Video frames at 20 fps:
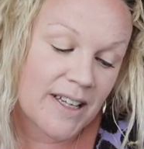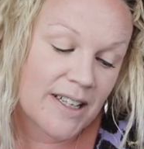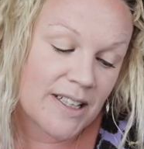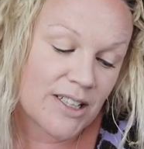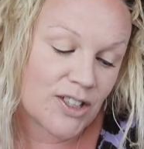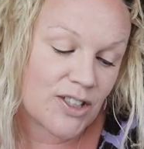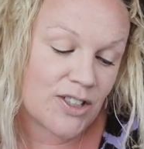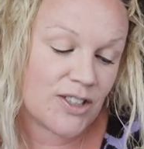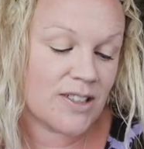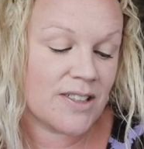
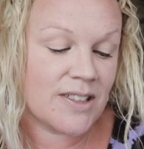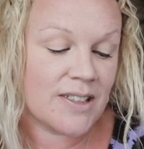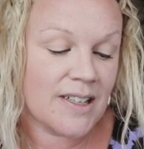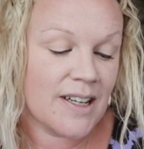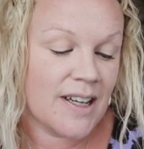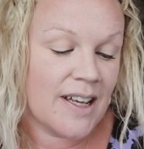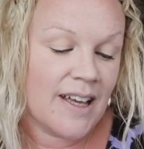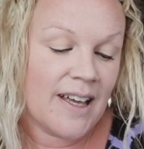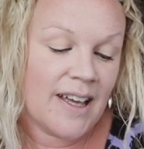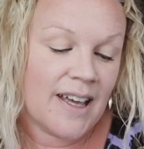it
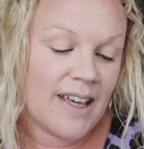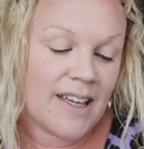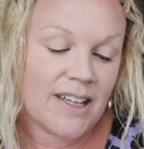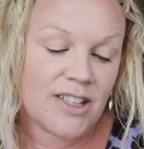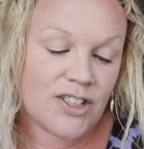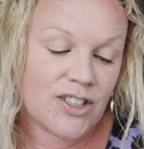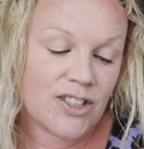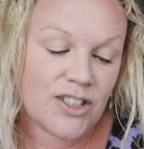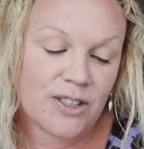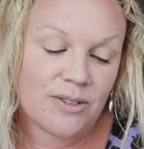shouldn't
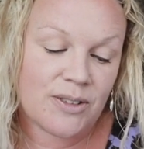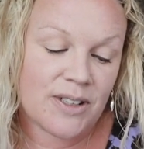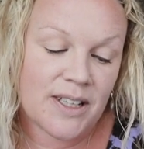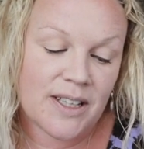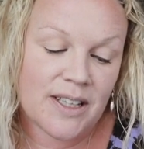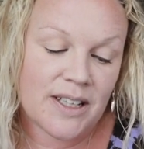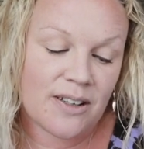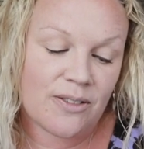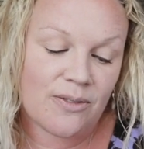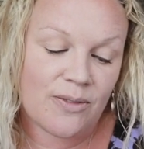it should do
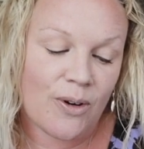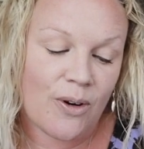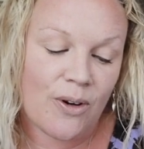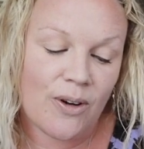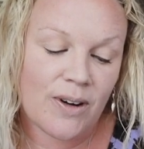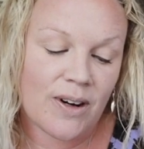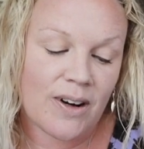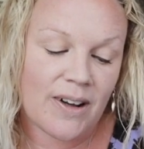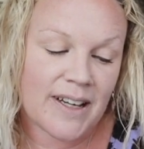anything wrong.